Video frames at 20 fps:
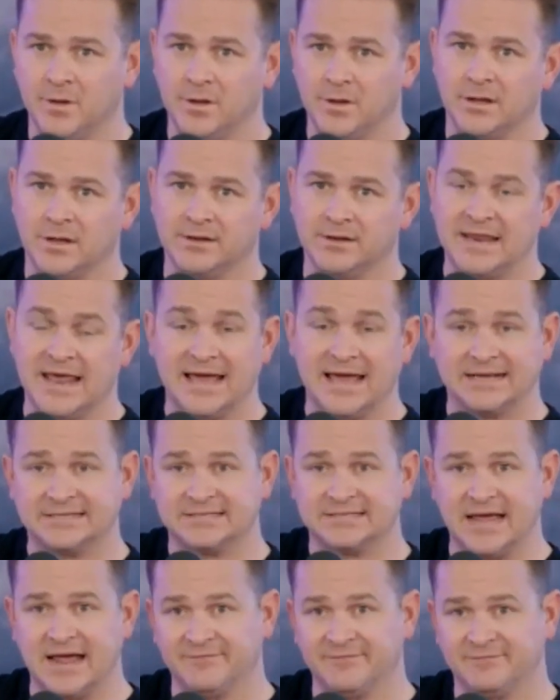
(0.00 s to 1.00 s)

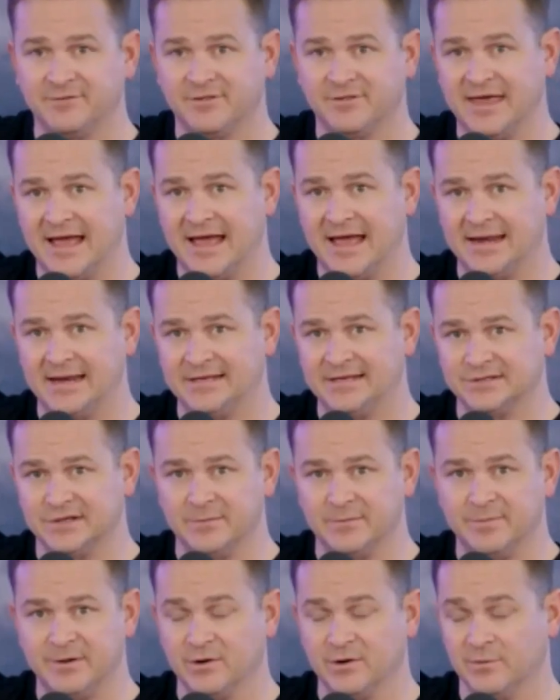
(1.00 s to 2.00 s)
Next after that is going to
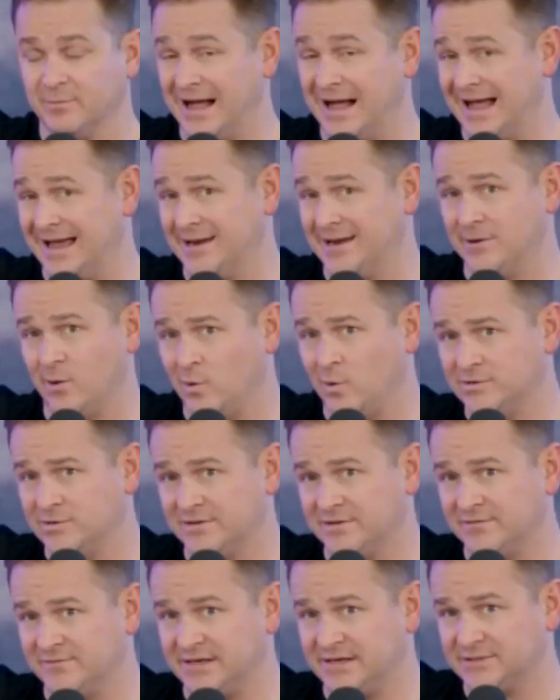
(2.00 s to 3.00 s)
be your buy and hold
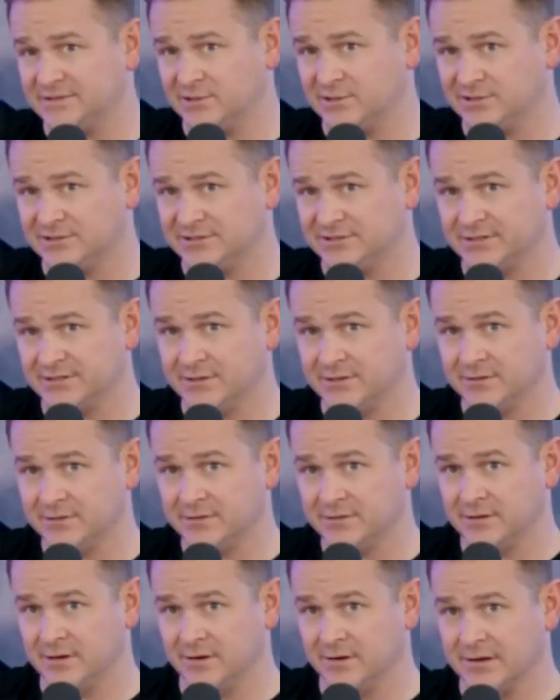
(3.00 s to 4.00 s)
investors.
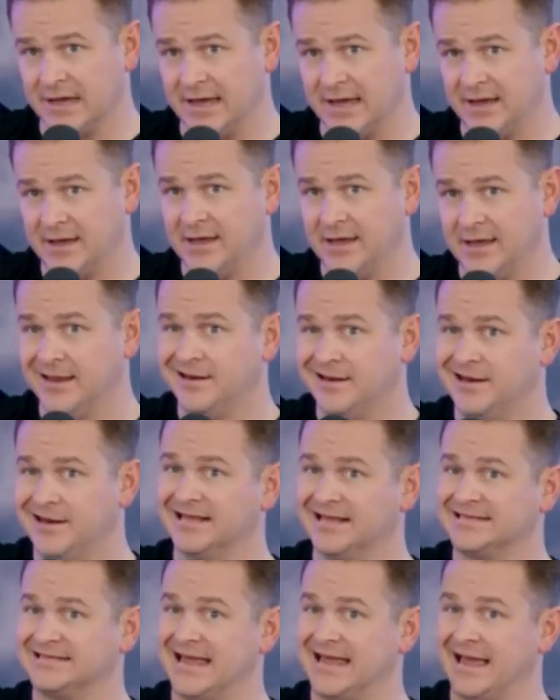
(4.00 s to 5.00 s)
Okay.
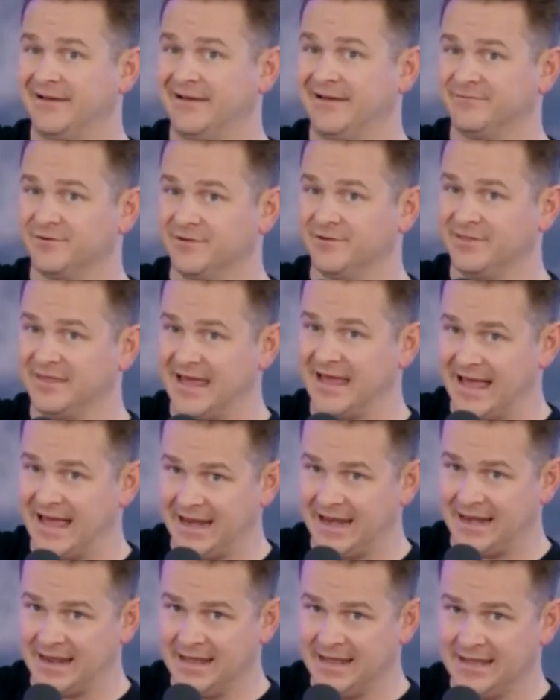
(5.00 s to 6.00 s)
Next after
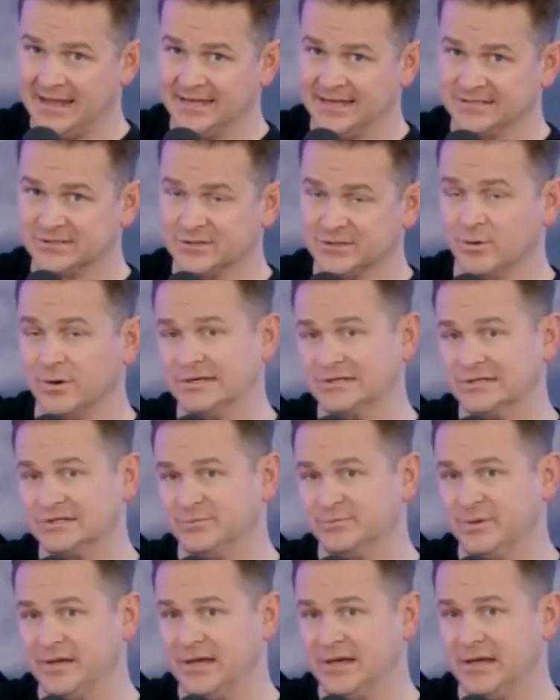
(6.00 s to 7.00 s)
that is going to
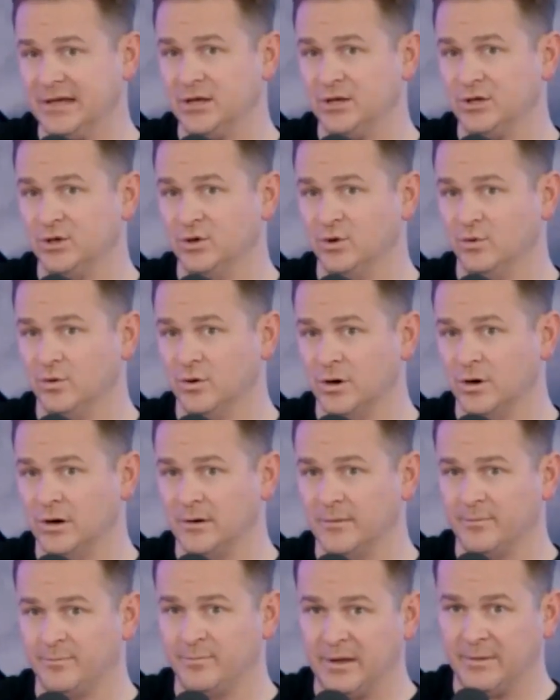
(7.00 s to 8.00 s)
be
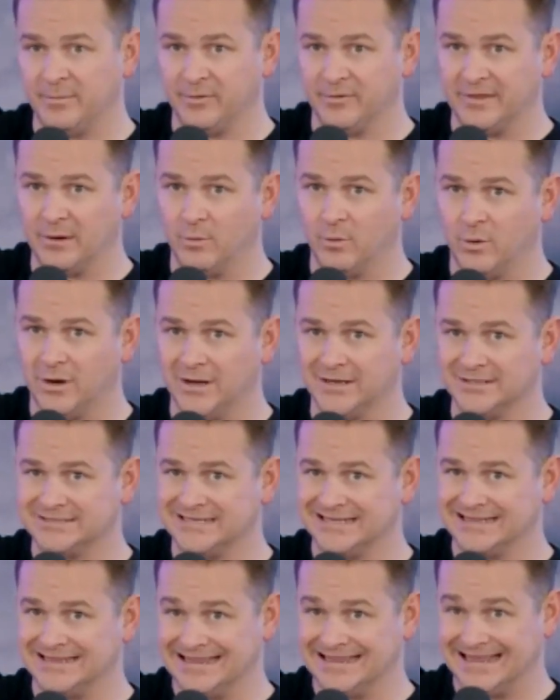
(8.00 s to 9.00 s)
your people that want to
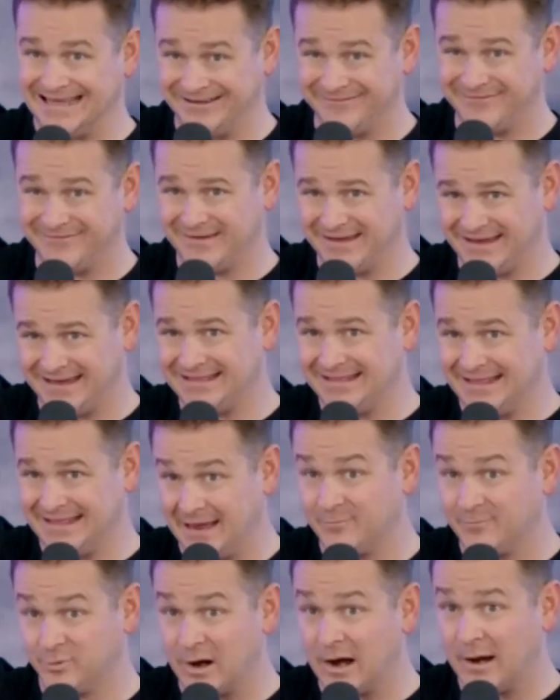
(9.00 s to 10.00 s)
live in
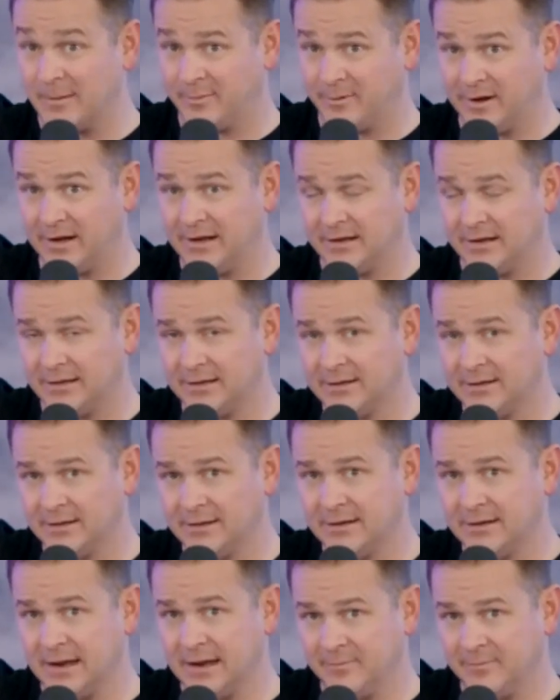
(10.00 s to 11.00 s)
that property
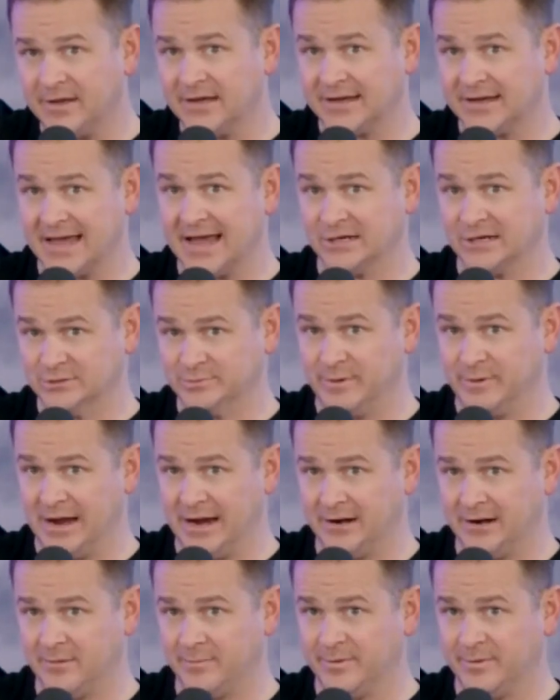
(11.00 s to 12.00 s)
and be a cash
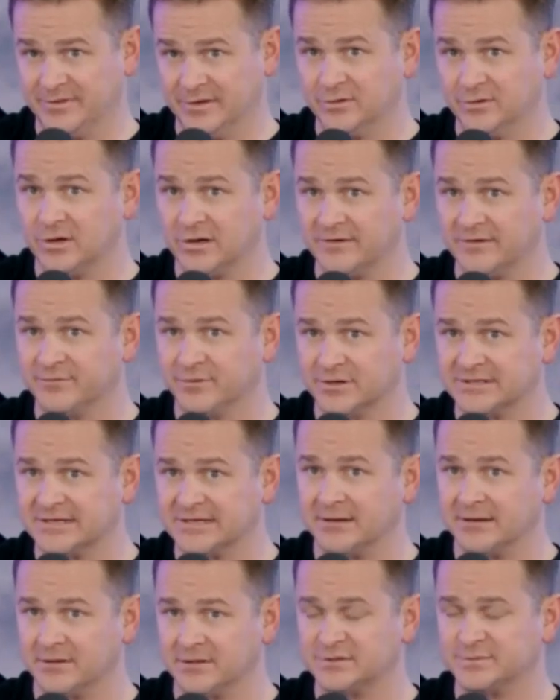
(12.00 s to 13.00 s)
buyer, but they're looking for a
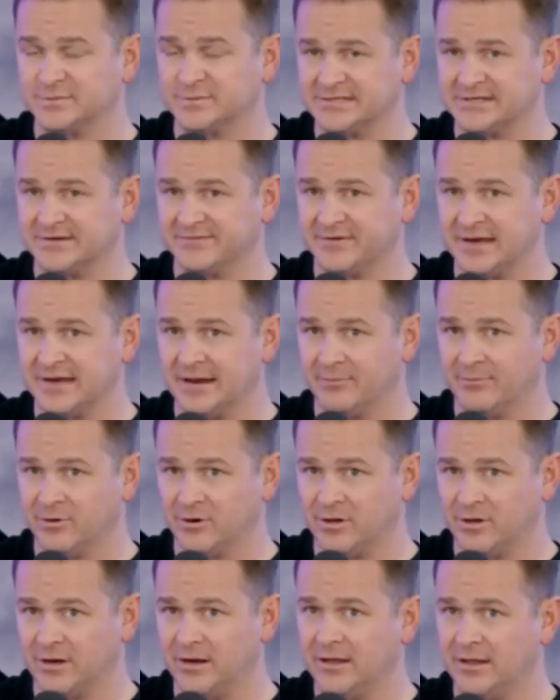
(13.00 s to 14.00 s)
deal in a specific neighborhood.